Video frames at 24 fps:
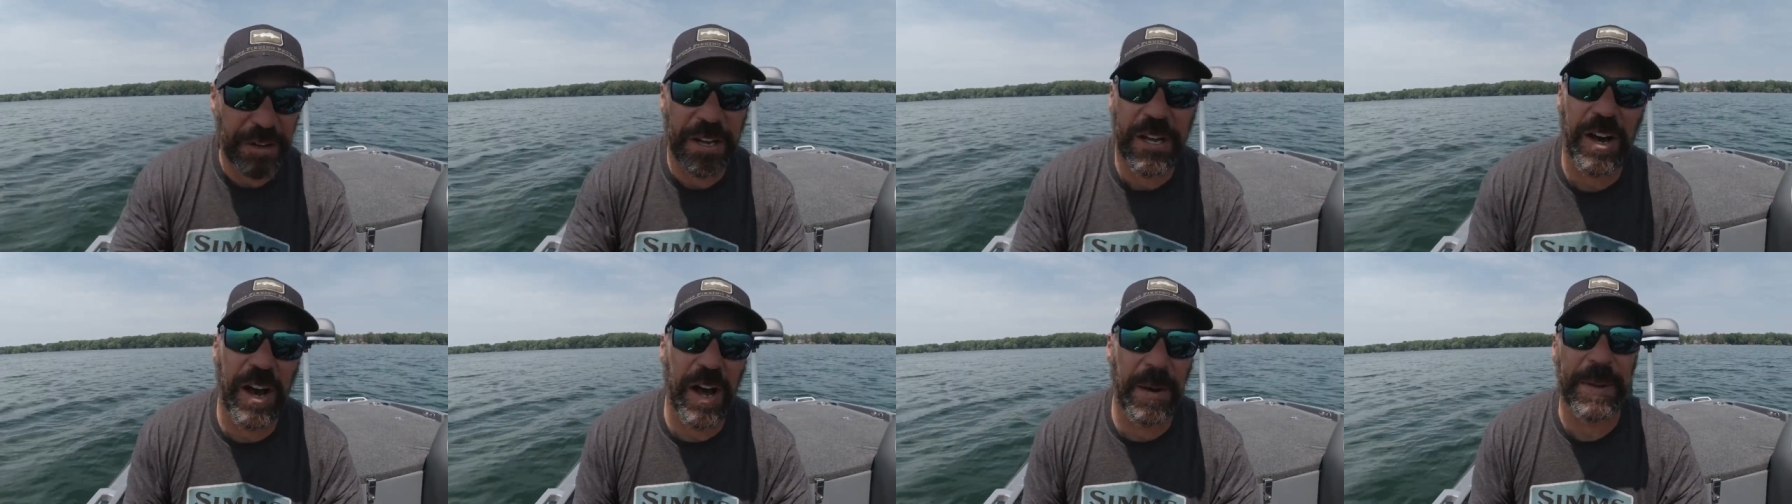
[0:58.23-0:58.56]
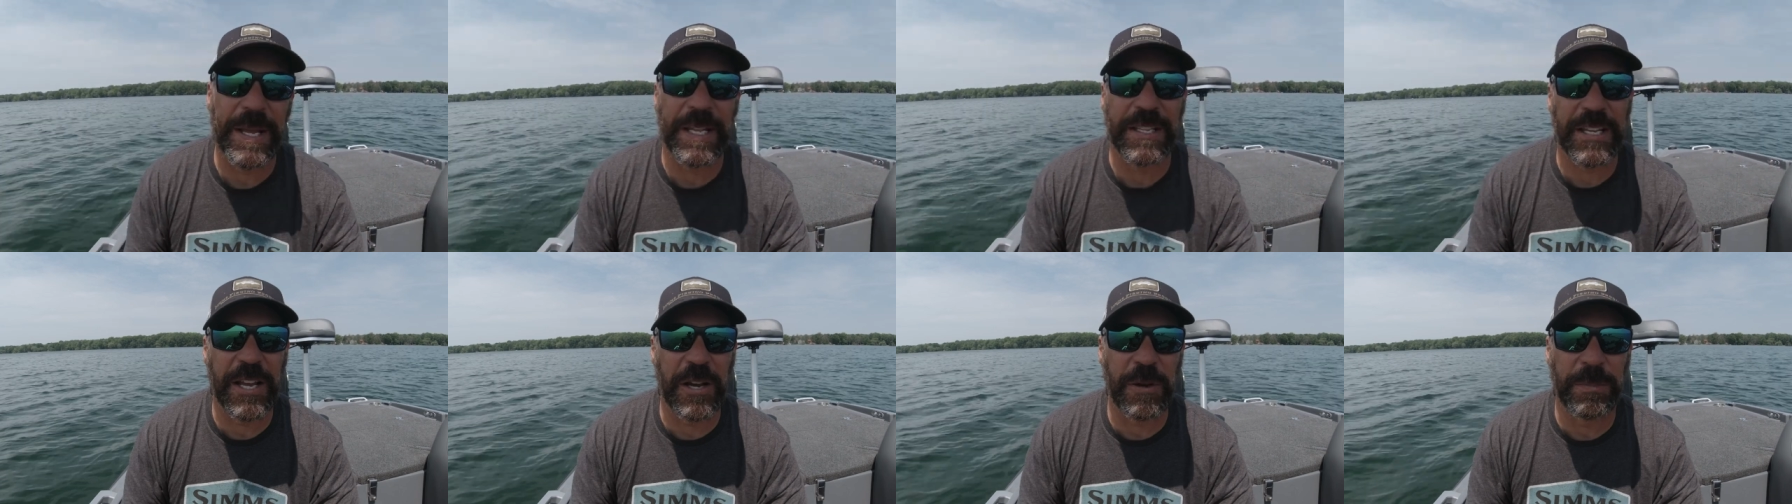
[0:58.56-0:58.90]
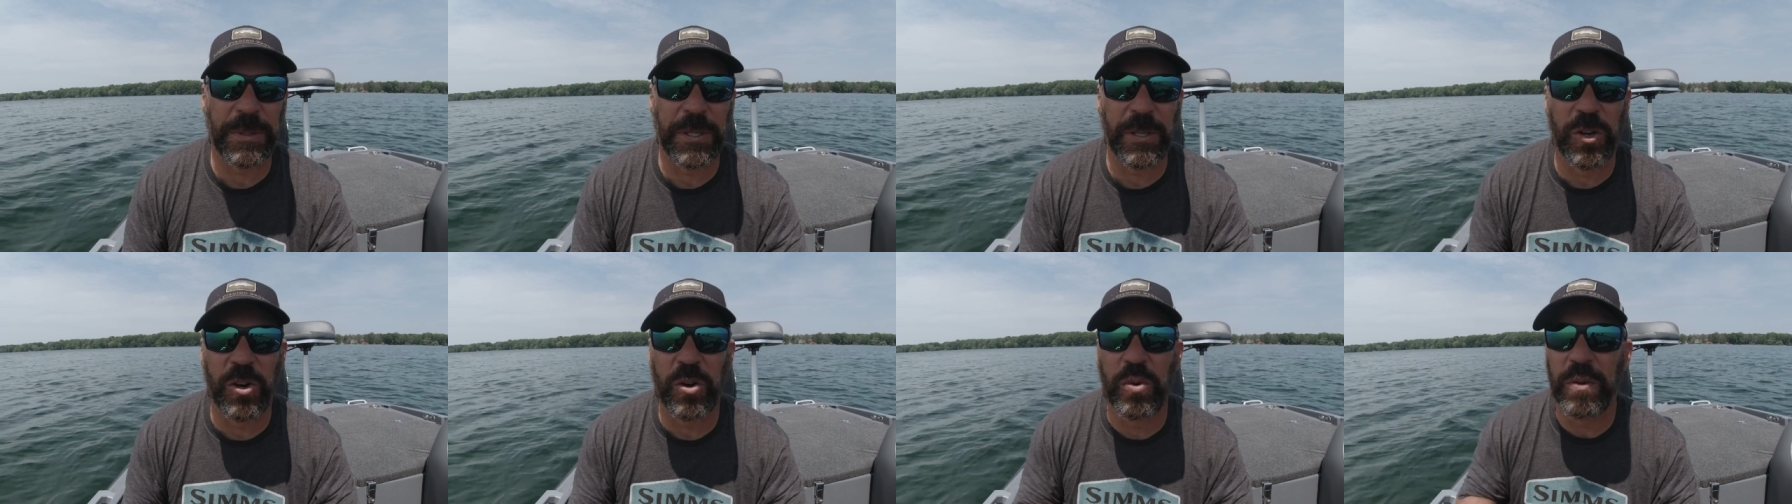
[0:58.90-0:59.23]
a comment down
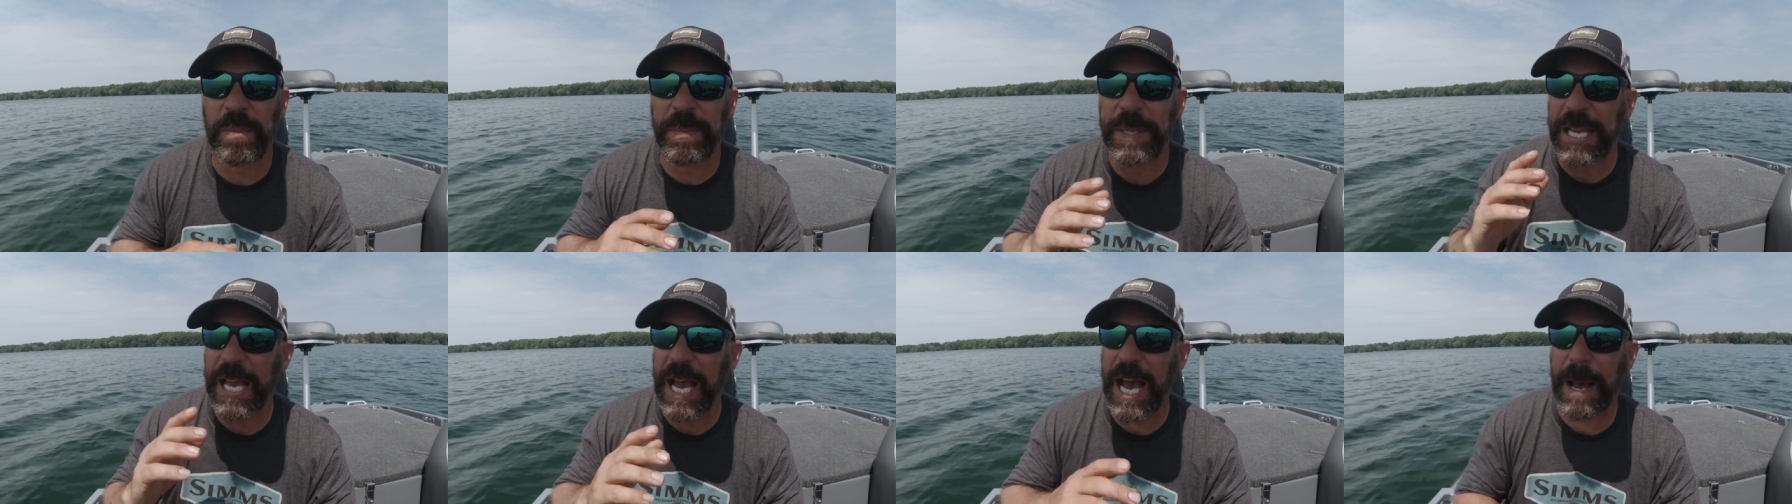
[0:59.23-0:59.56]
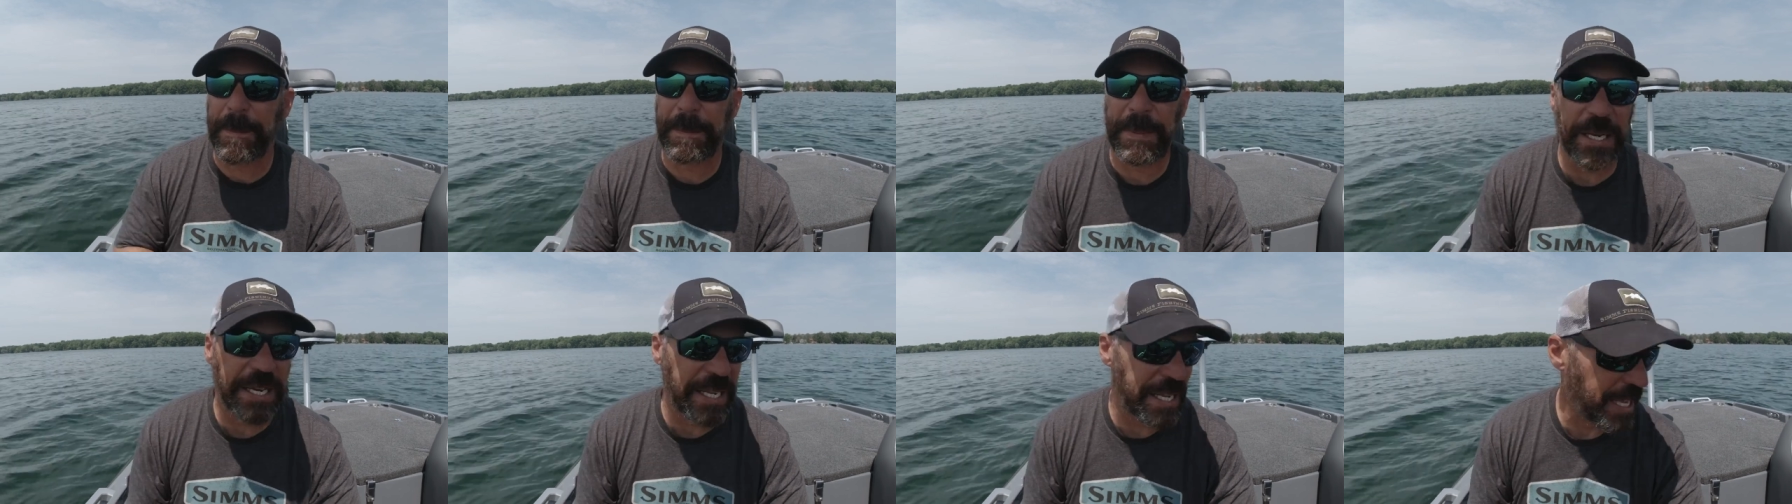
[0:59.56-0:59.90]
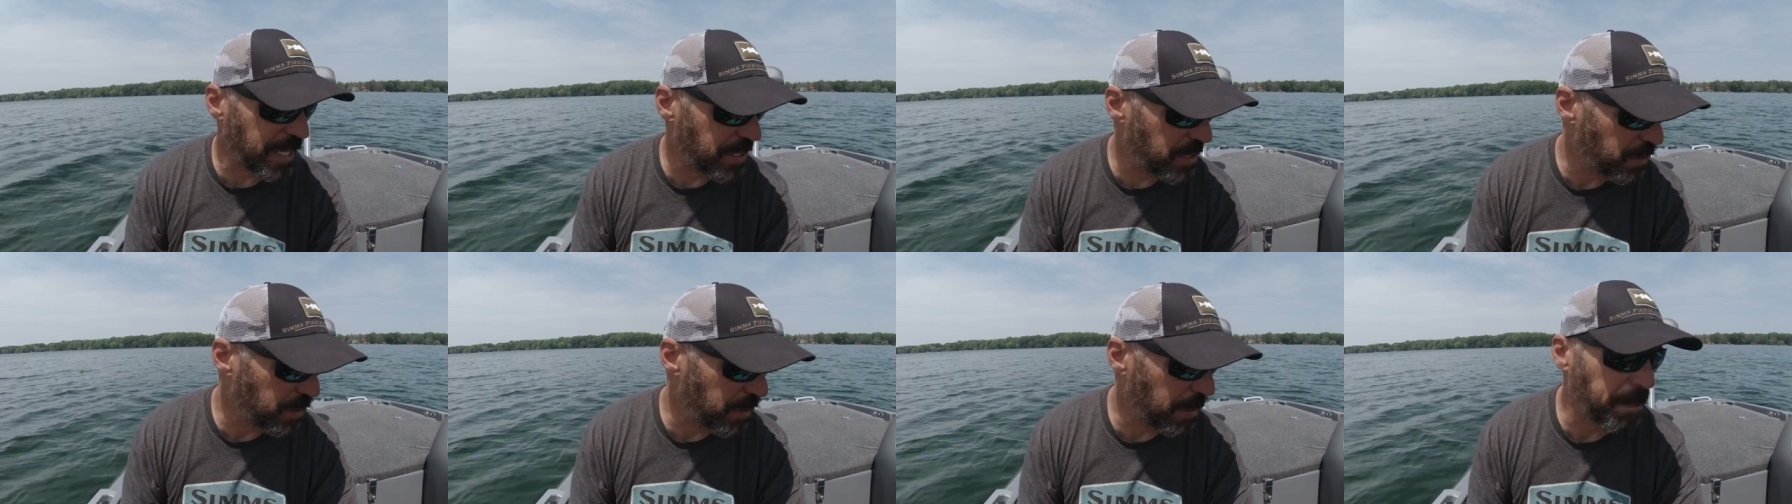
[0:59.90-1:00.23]
below. We'll be happy to
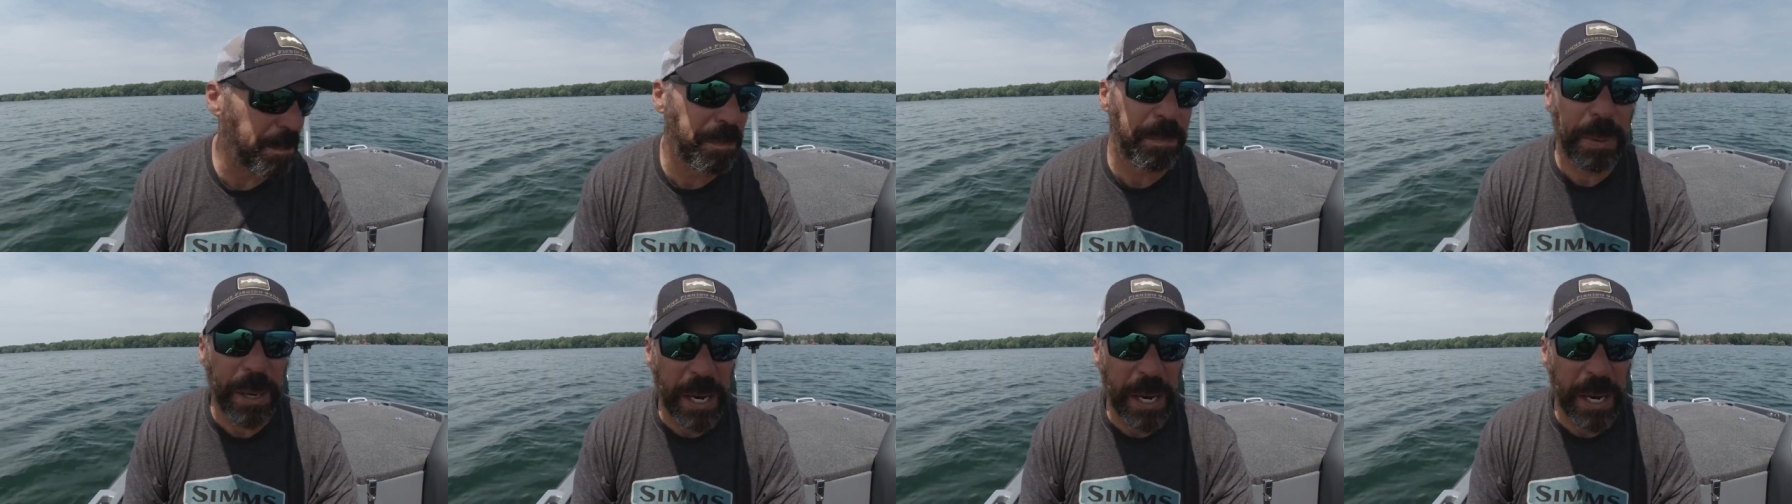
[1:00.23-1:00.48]
get to it.